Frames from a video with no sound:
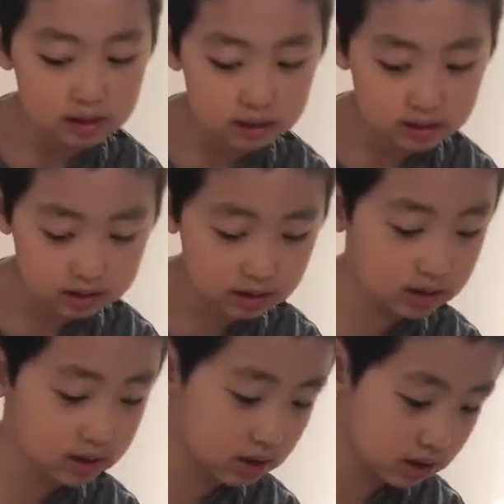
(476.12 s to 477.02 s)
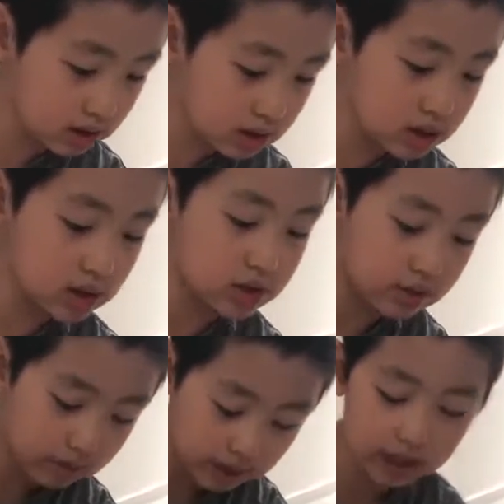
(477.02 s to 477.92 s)
it is very
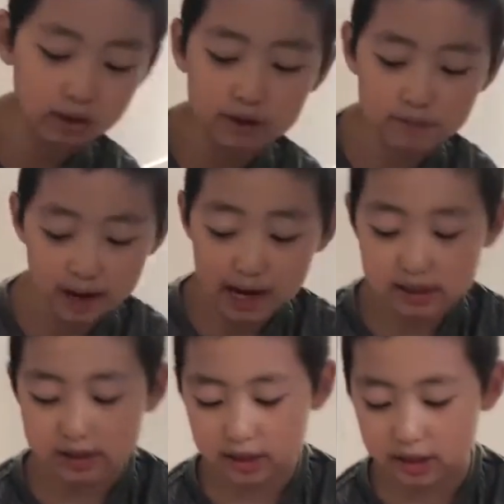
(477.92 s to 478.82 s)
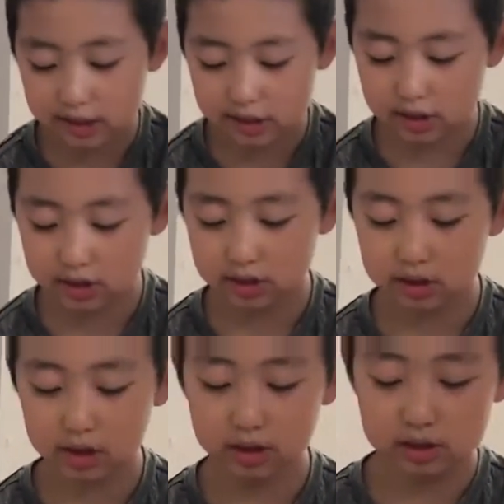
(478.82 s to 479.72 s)
fast and it's done.
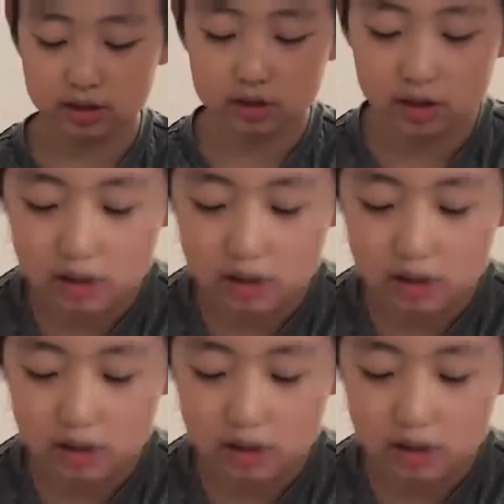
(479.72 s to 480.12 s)
You can